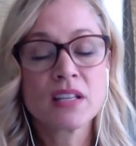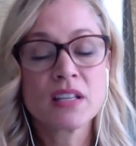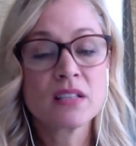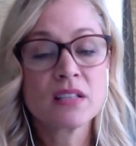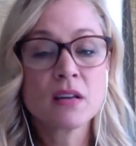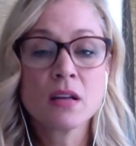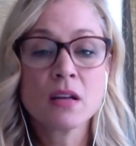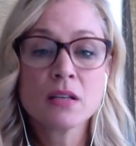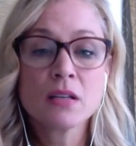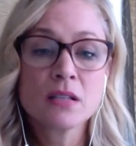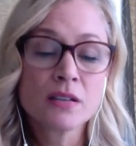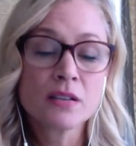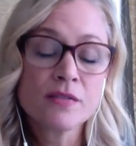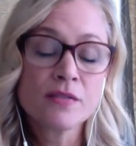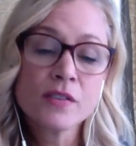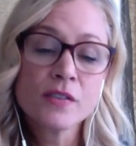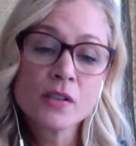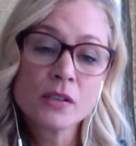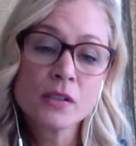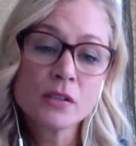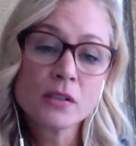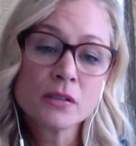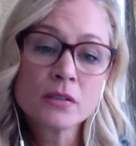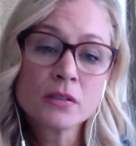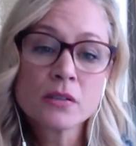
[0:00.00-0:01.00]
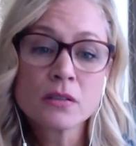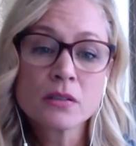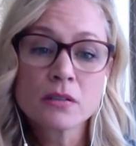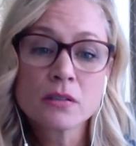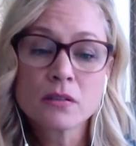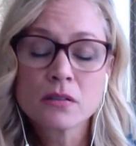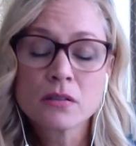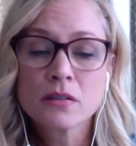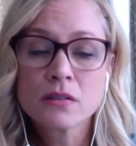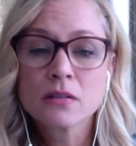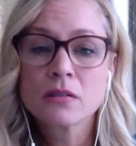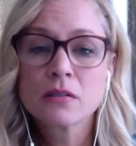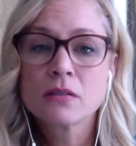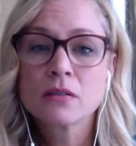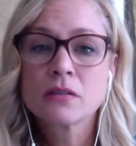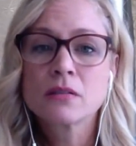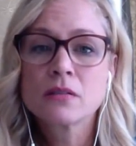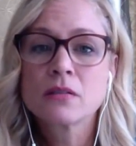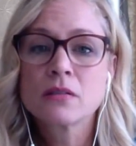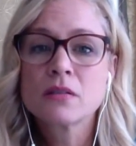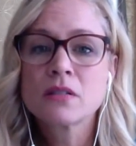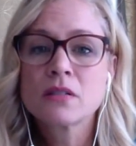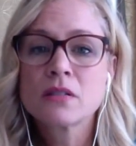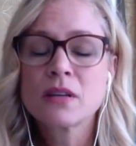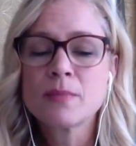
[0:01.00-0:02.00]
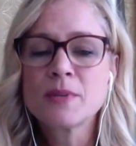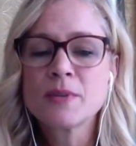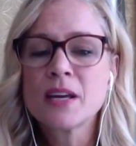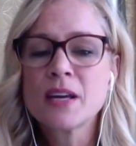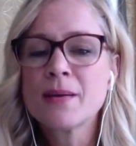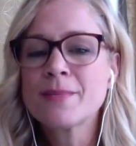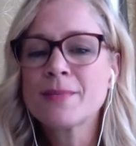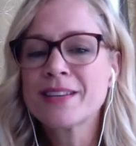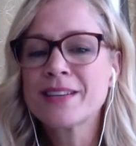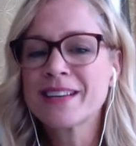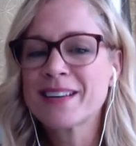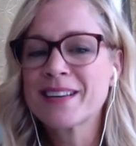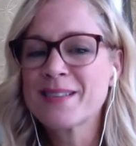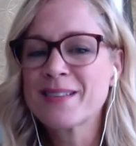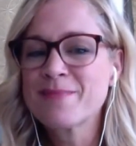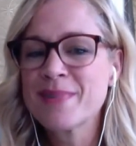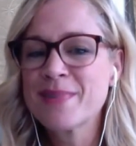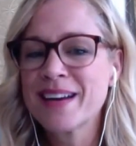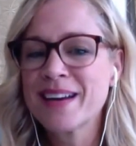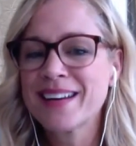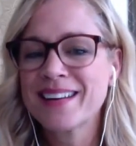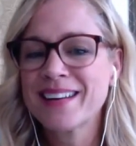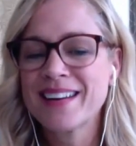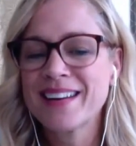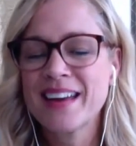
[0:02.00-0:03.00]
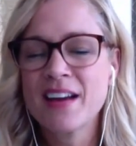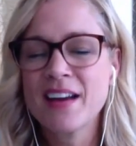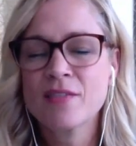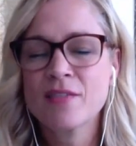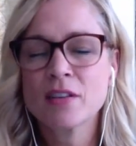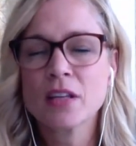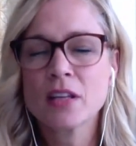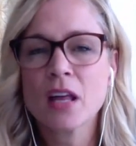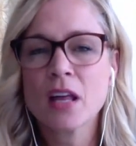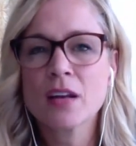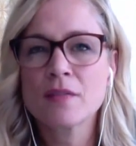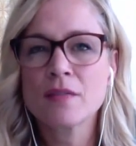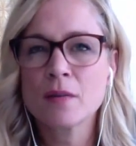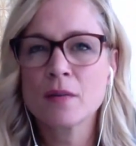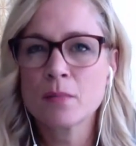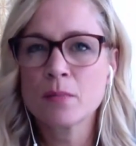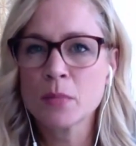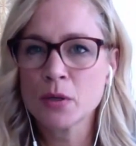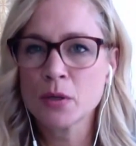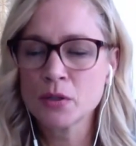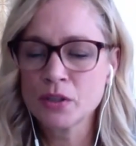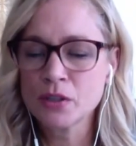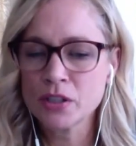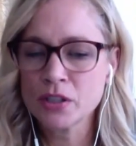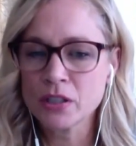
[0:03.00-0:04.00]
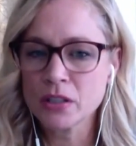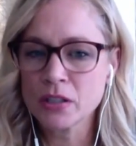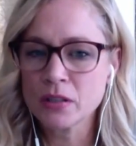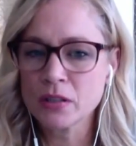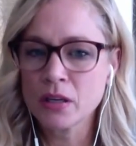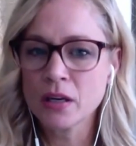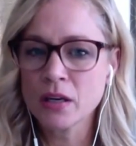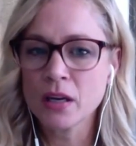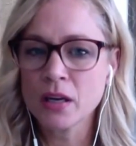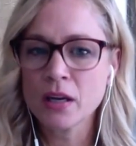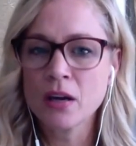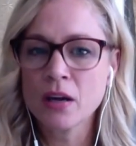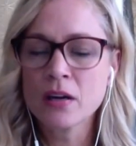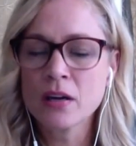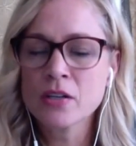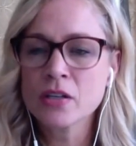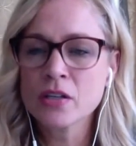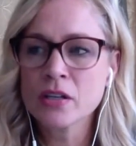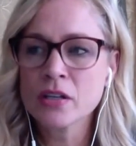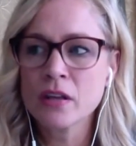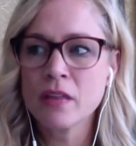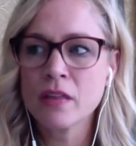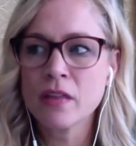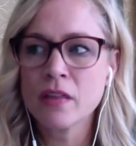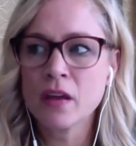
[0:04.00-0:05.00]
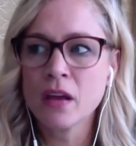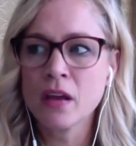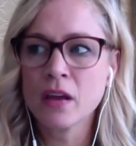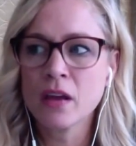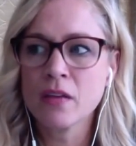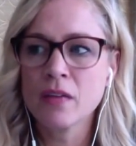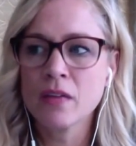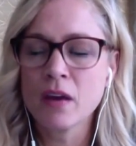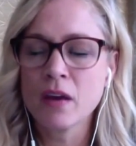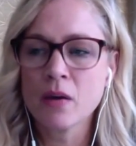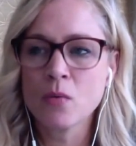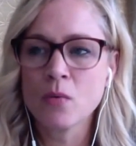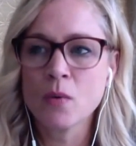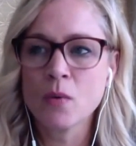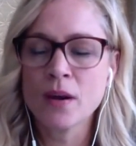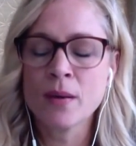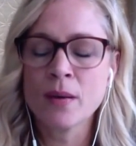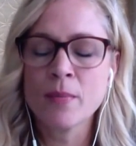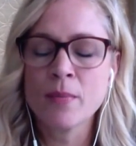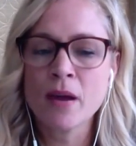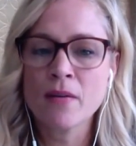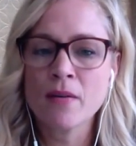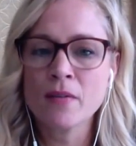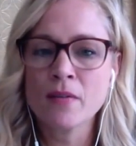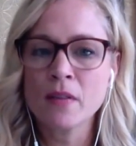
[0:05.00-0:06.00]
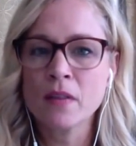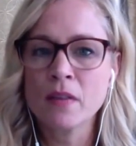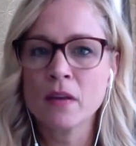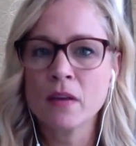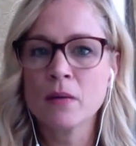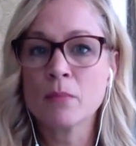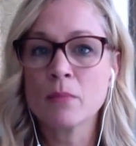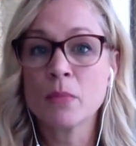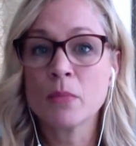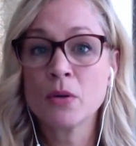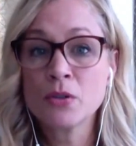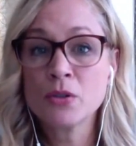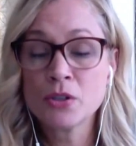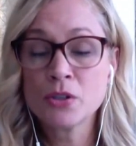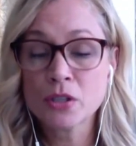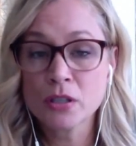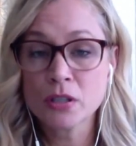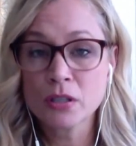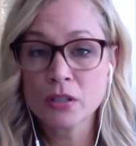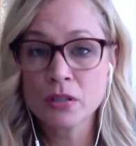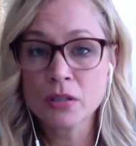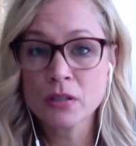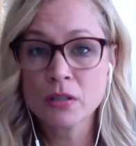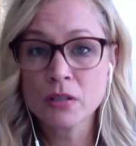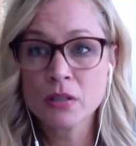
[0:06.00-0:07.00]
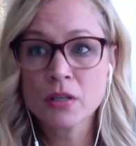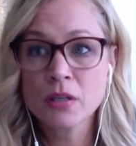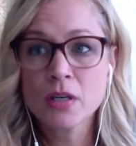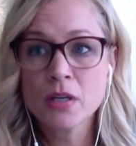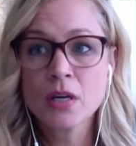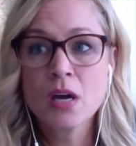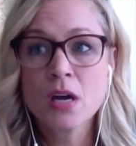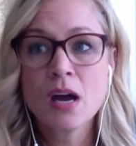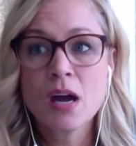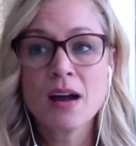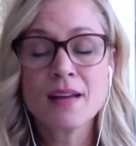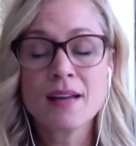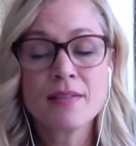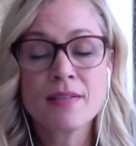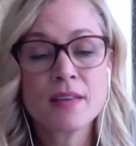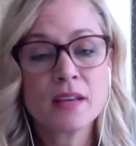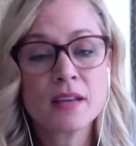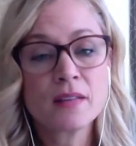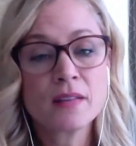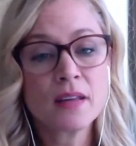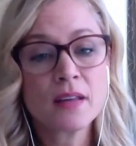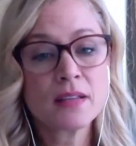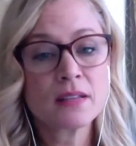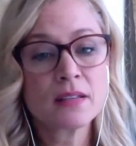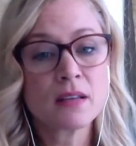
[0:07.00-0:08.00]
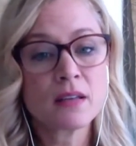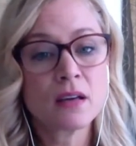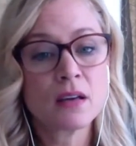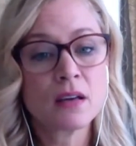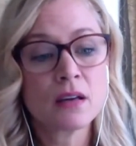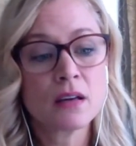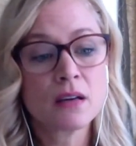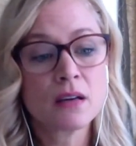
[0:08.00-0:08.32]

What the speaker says: difficult. Sometimes I come back and I have a lot of emotion. And I actually think that when I'm having the emotion, I think that's a